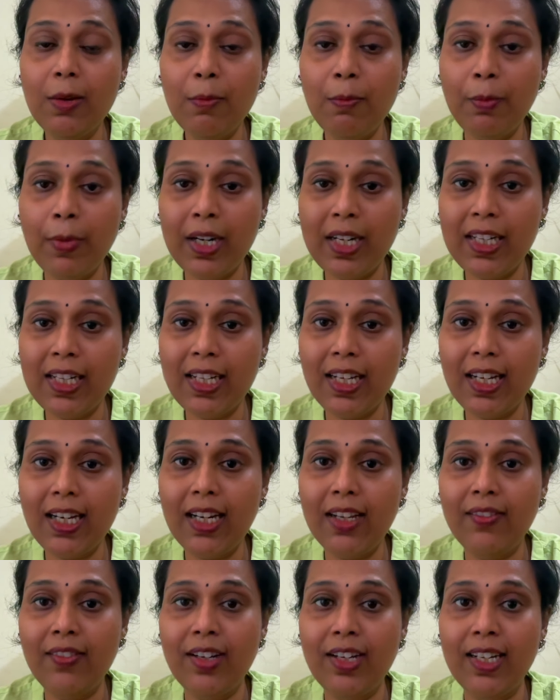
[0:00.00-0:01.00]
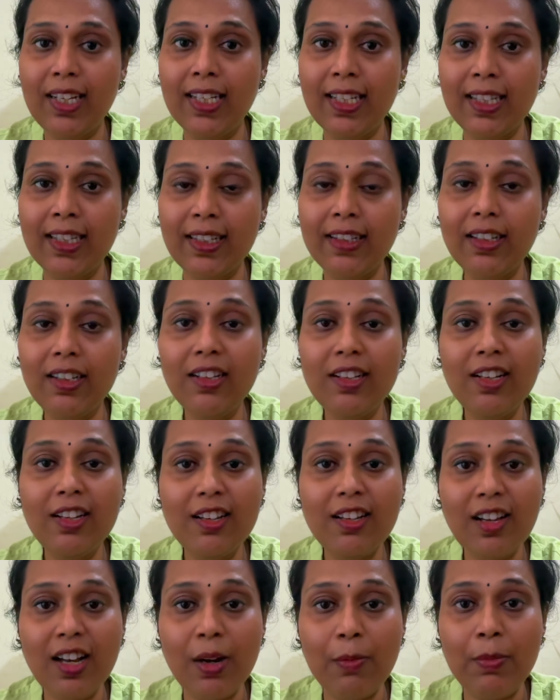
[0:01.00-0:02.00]
mental level in the
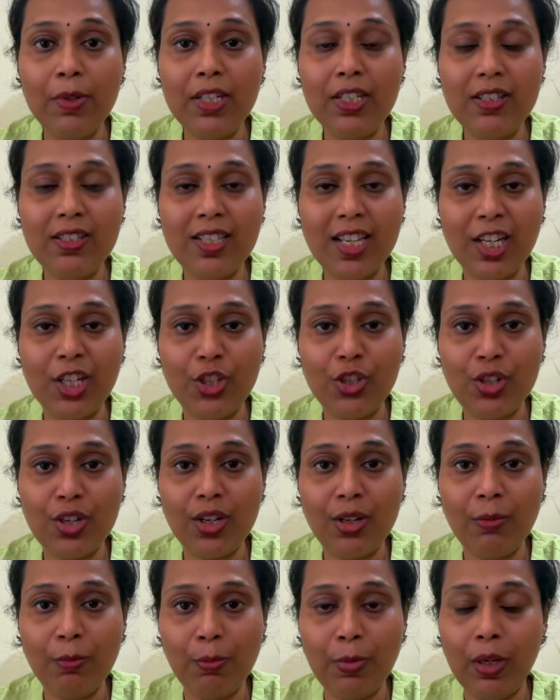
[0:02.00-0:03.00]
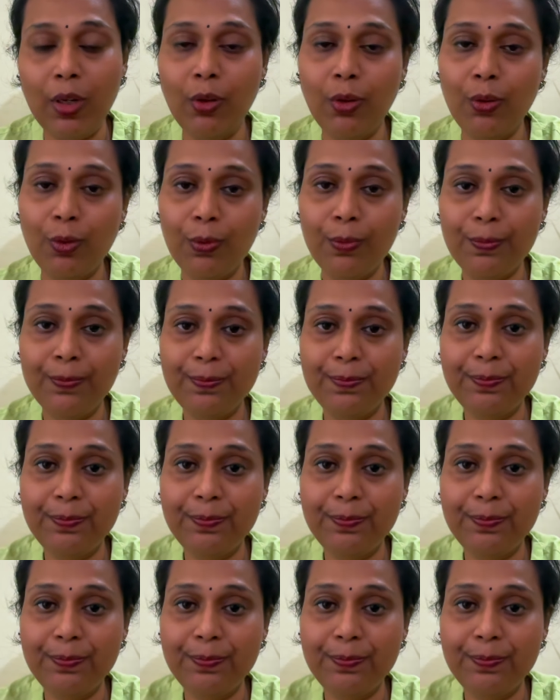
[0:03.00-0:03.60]
comment section below.